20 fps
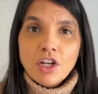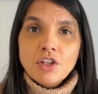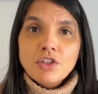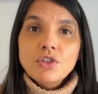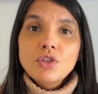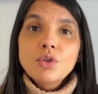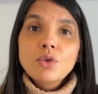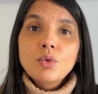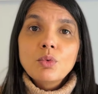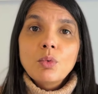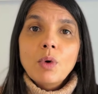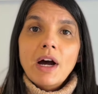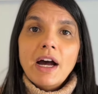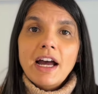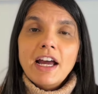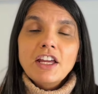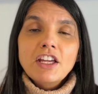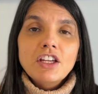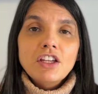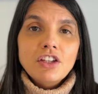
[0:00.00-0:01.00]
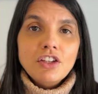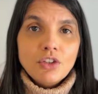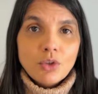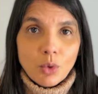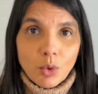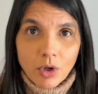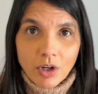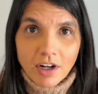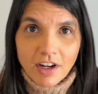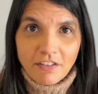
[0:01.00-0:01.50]
to why
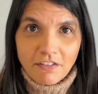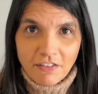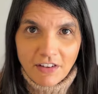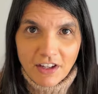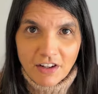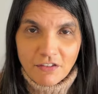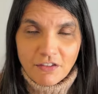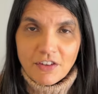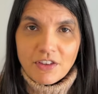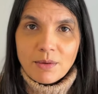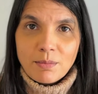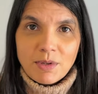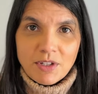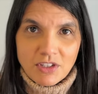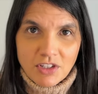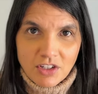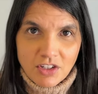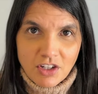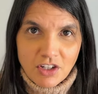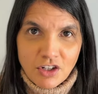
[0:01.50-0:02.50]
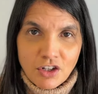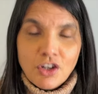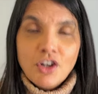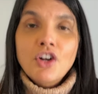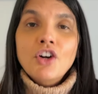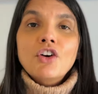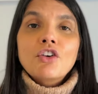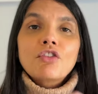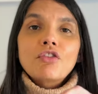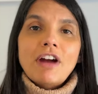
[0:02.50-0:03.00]
you're a fit for the position
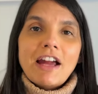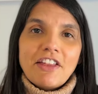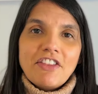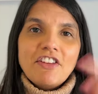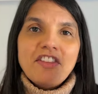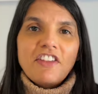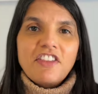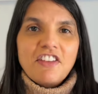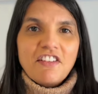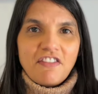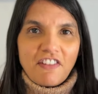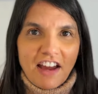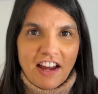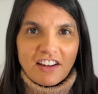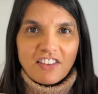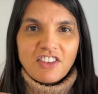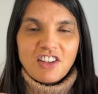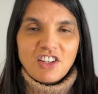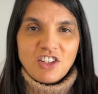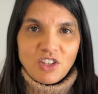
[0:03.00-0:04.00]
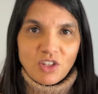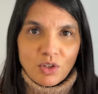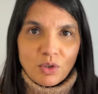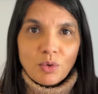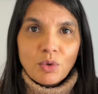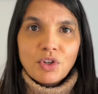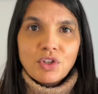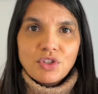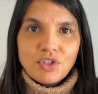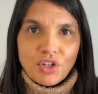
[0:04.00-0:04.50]
rather than the fact that
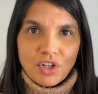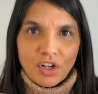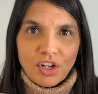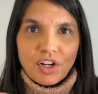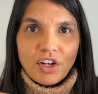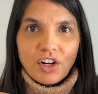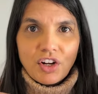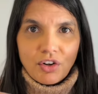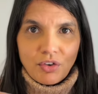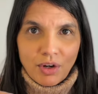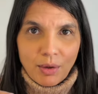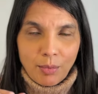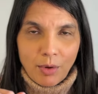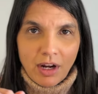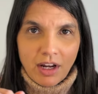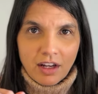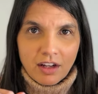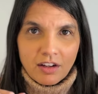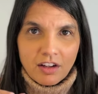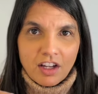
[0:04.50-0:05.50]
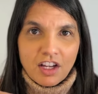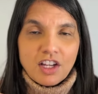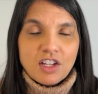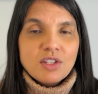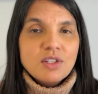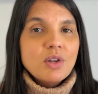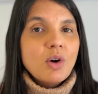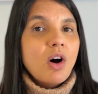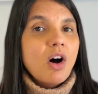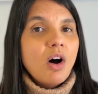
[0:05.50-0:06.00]
you took a career break.
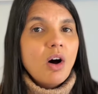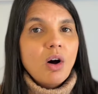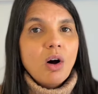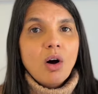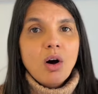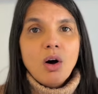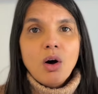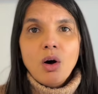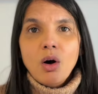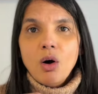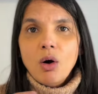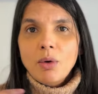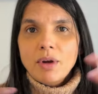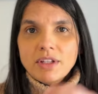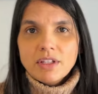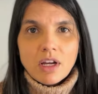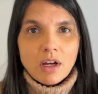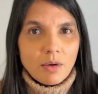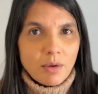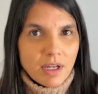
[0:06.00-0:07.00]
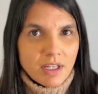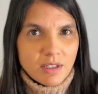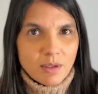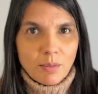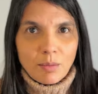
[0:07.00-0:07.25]
So always, always